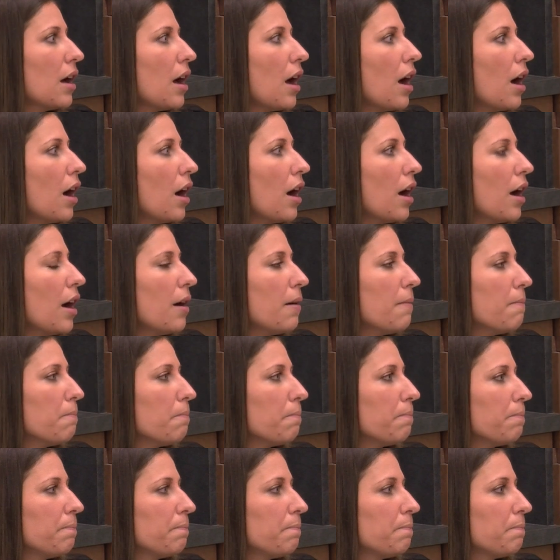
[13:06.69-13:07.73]

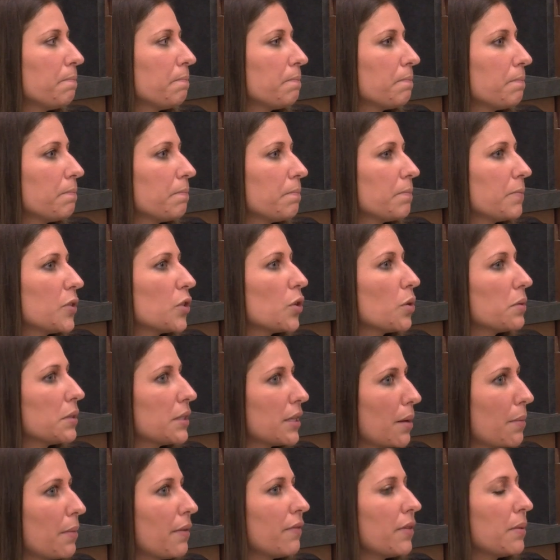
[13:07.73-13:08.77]
So
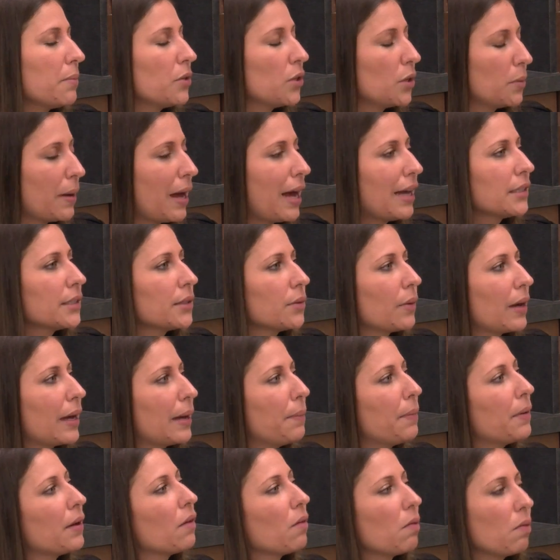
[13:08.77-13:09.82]
some of them do pass away,
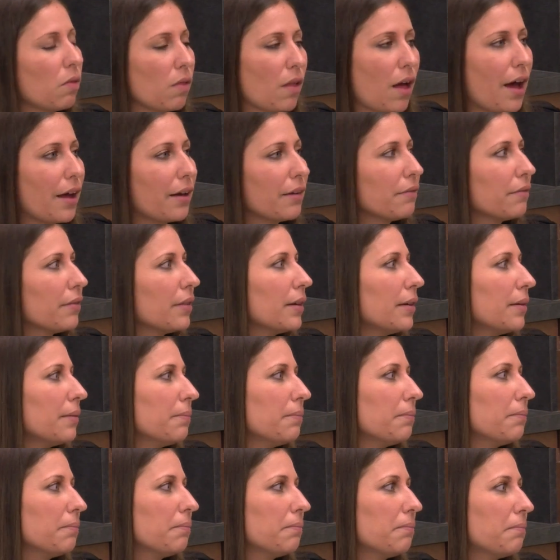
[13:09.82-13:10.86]
but a lot of
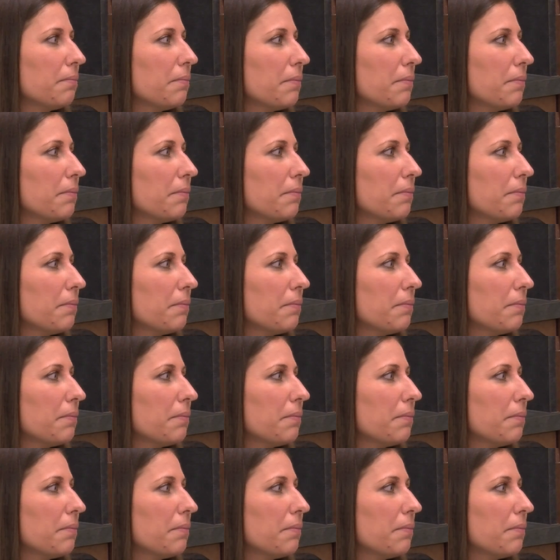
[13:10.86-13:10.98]
them